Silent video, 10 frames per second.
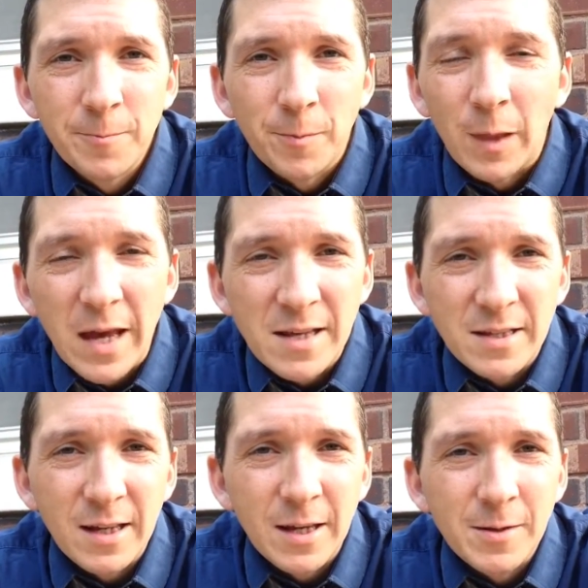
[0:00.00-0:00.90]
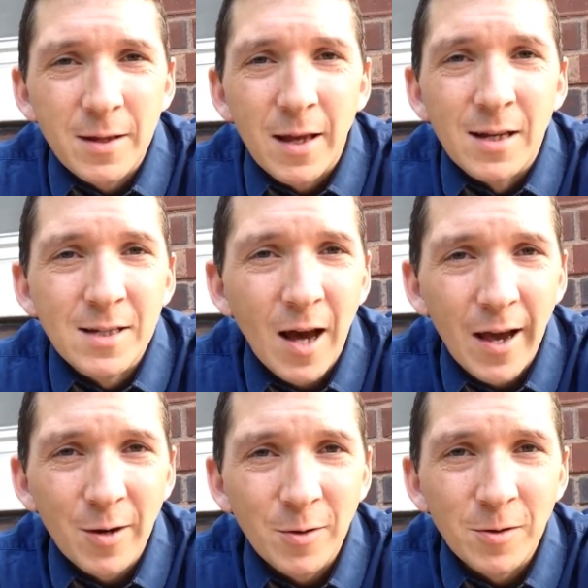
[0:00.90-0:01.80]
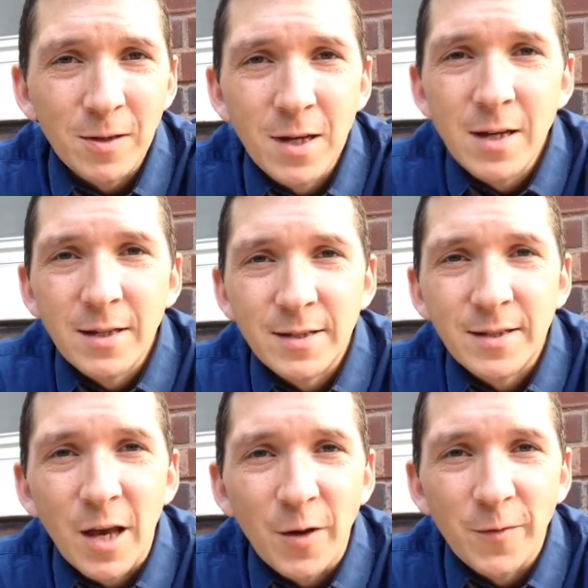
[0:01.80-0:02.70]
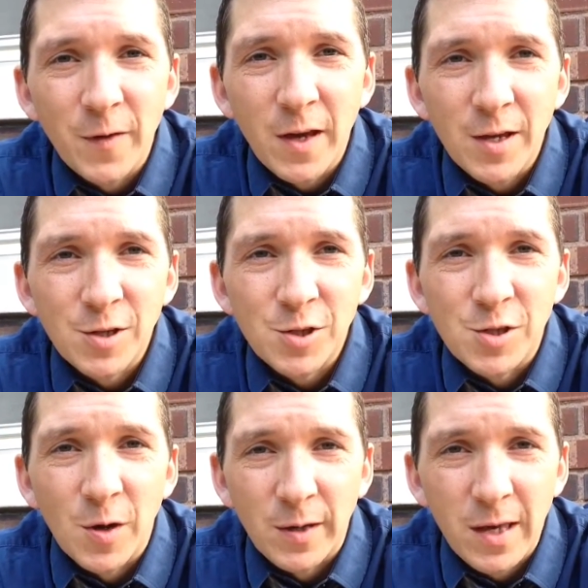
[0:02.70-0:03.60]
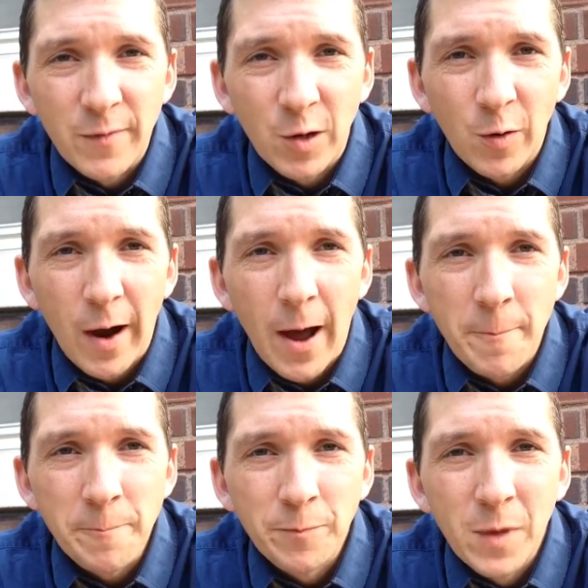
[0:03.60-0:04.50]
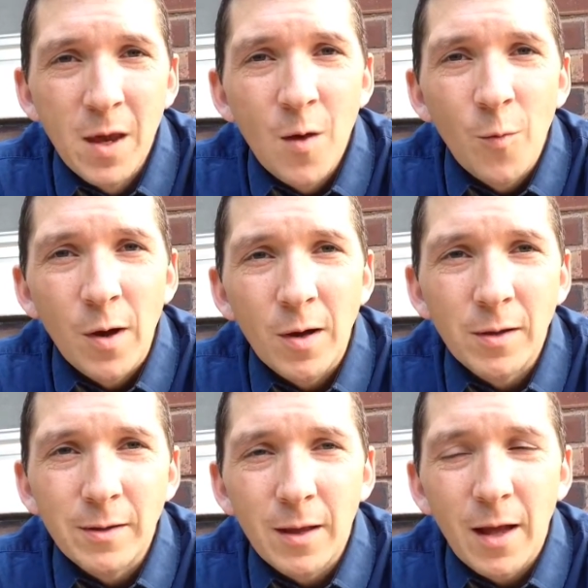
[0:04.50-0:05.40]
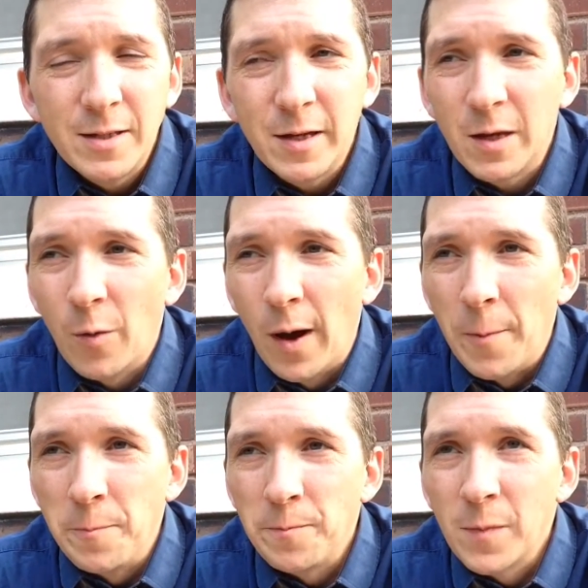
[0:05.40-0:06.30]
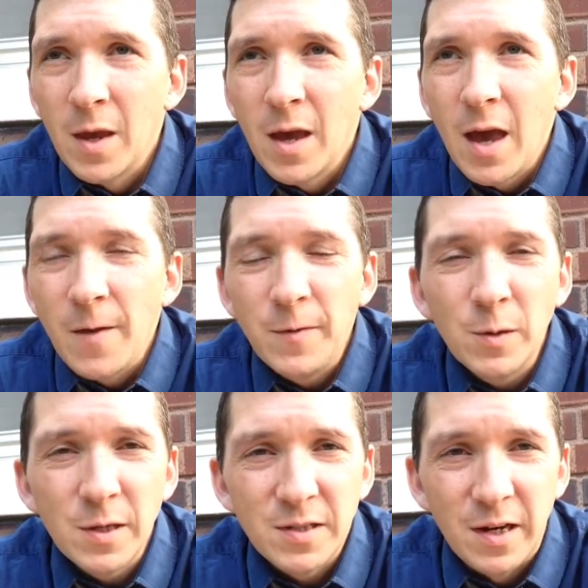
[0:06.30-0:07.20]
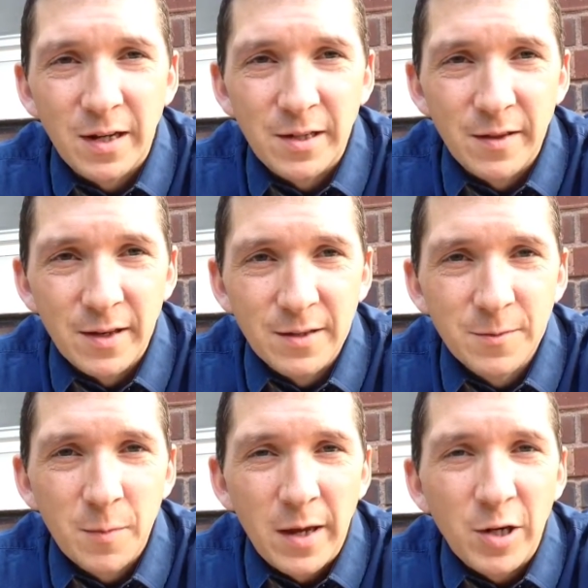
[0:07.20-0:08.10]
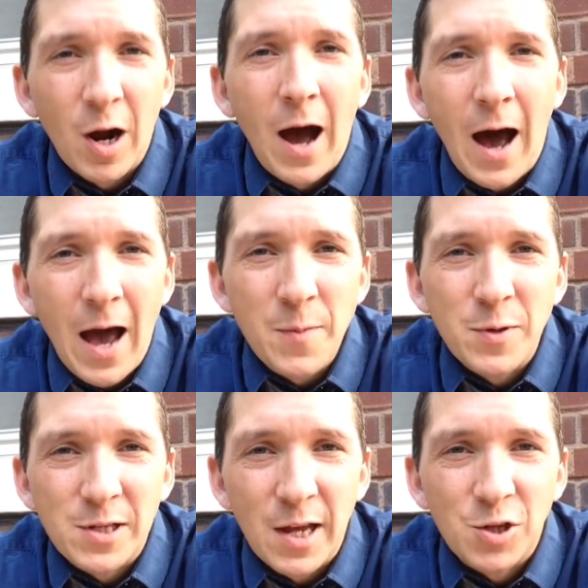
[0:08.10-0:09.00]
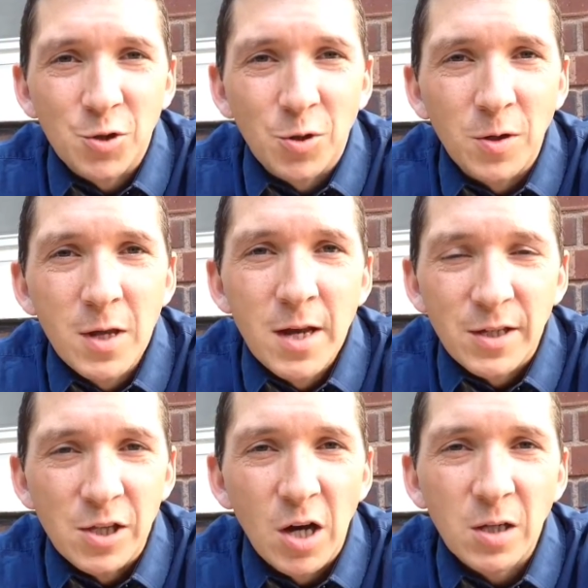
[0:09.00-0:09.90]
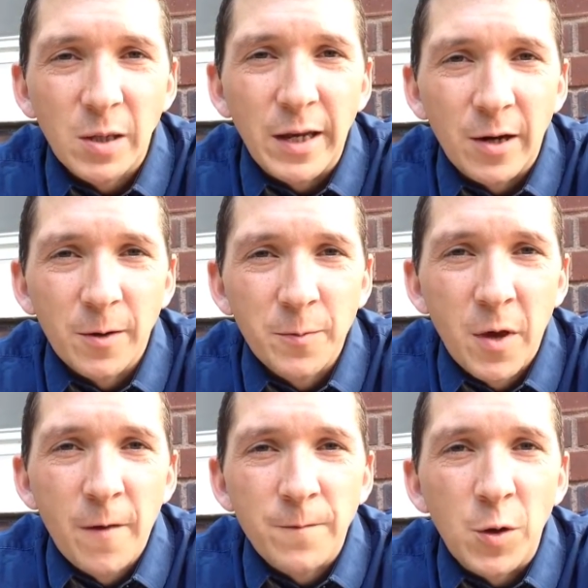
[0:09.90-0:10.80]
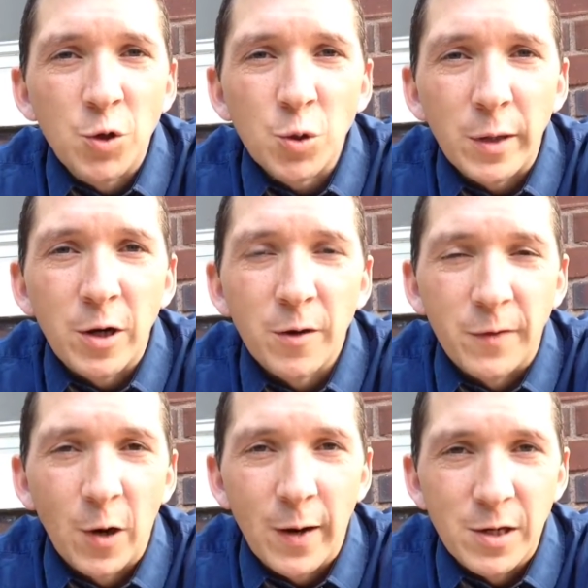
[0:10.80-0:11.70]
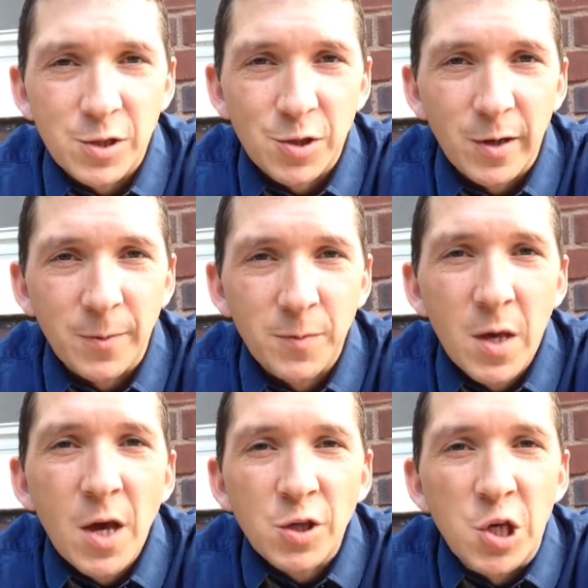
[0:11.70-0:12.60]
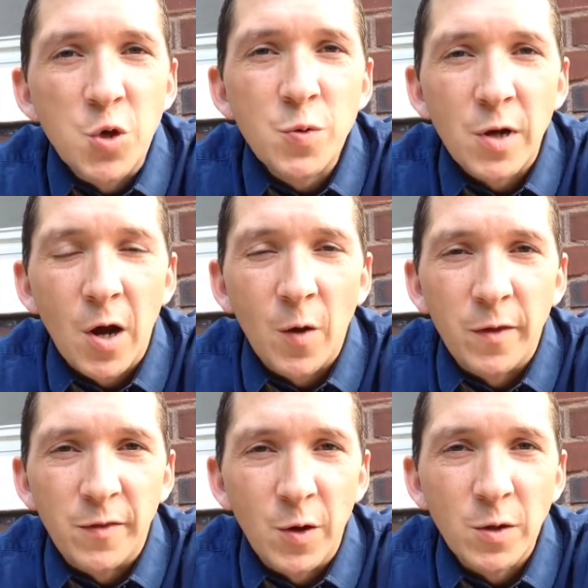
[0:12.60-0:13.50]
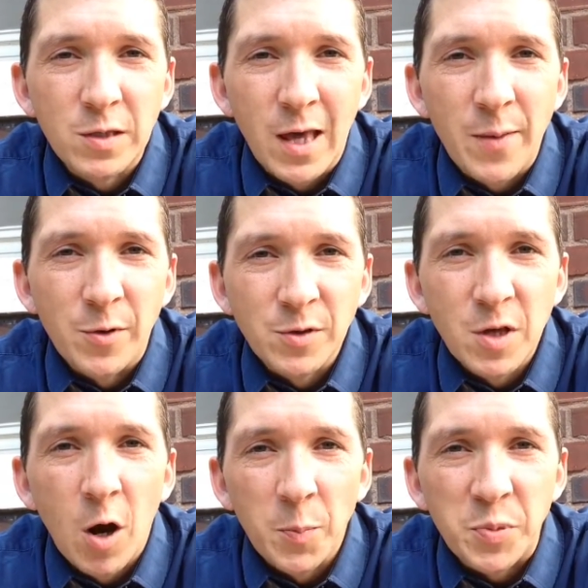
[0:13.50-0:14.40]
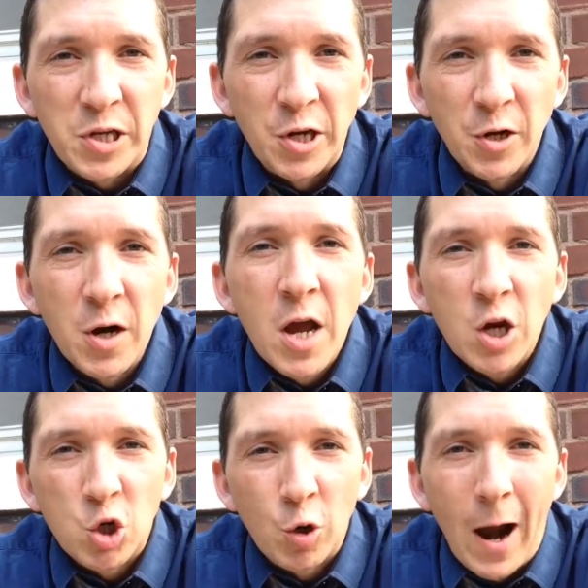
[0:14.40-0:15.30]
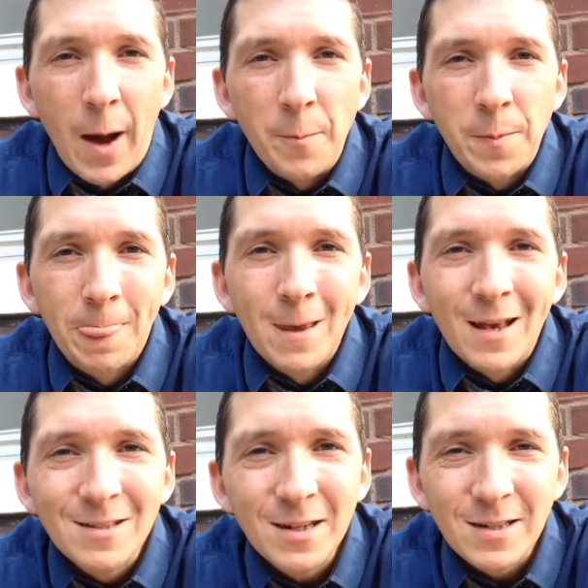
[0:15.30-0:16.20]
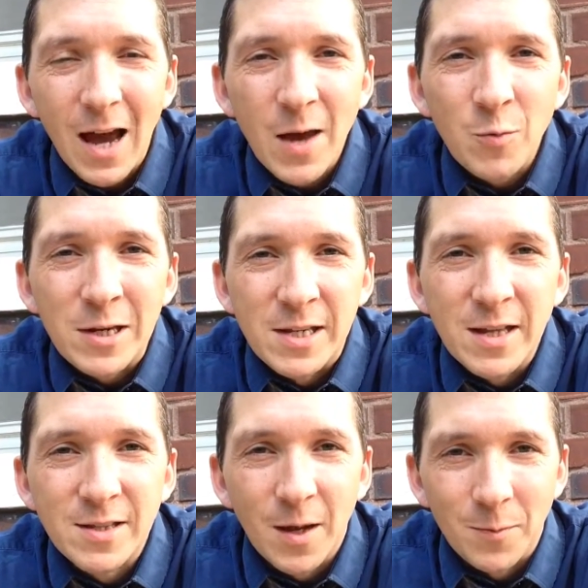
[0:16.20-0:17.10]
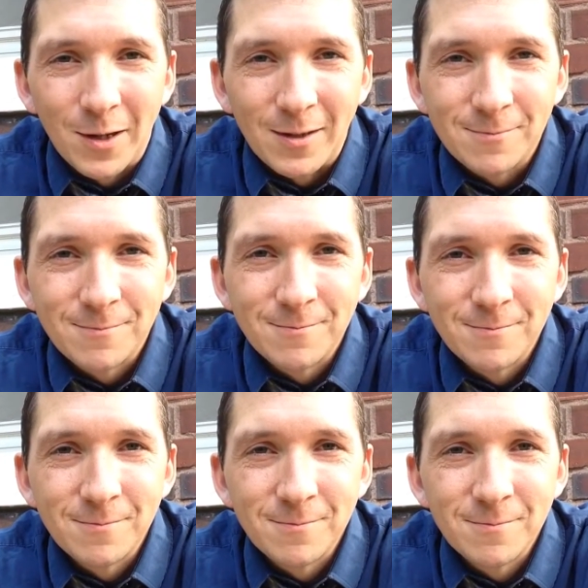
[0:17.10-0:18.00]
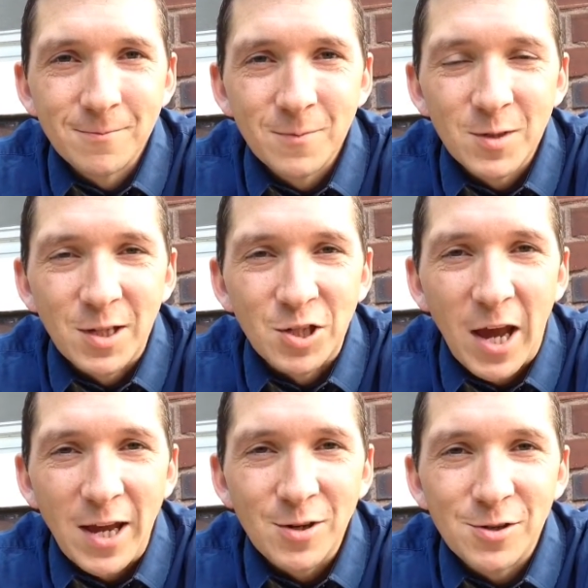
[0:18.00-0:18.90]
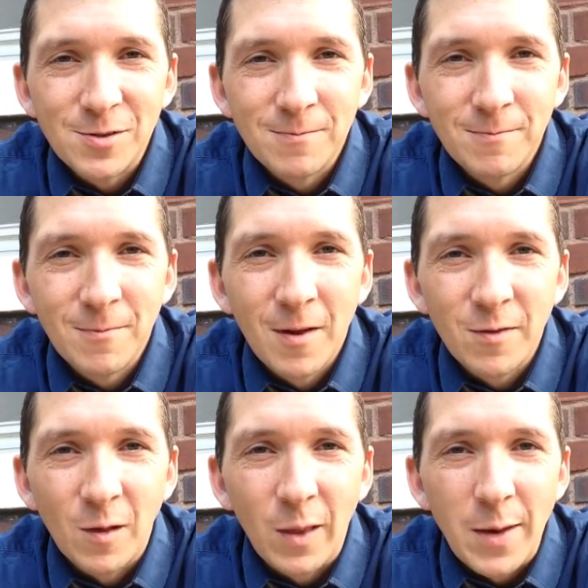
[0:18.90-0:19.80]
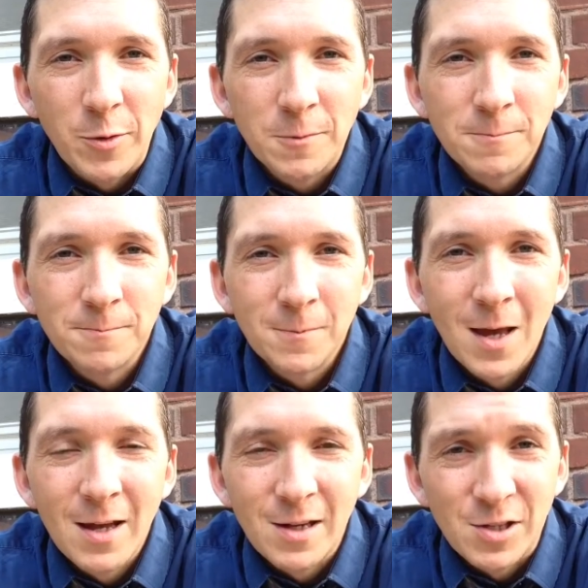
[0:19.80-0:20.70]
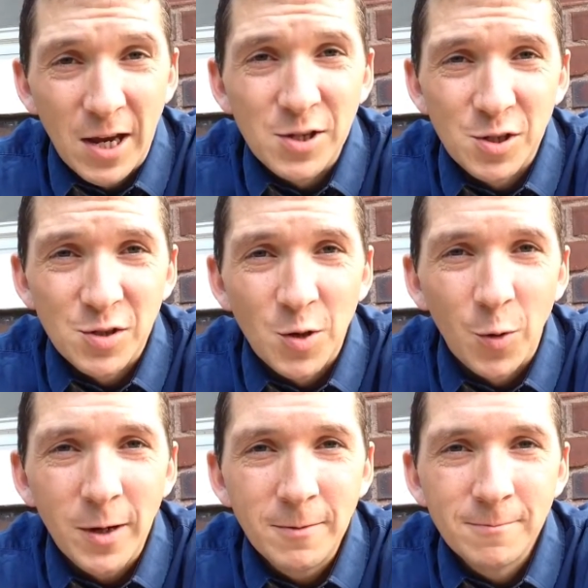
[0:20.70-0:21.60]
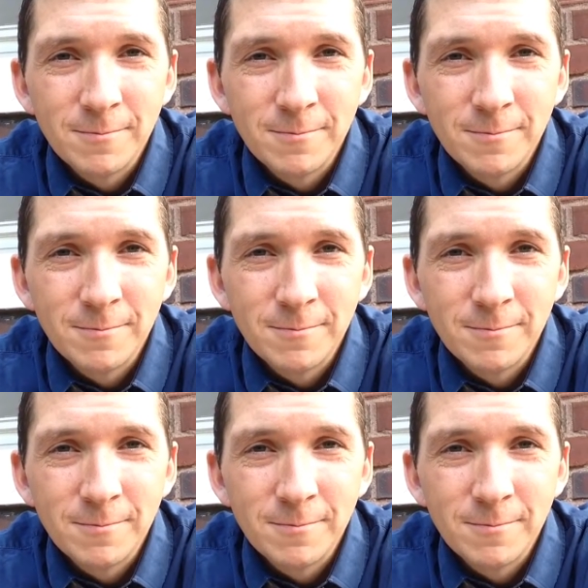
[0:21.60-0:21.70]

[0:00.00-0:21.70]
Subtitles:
Lazy, entitled, selfish, don't give a crap. Well, I tell you what, if you're listening to this and you're a high potential young leader, future leader of your industry, you know that those labels are pure crap. Isn't it time we did something to change the label, to change the story?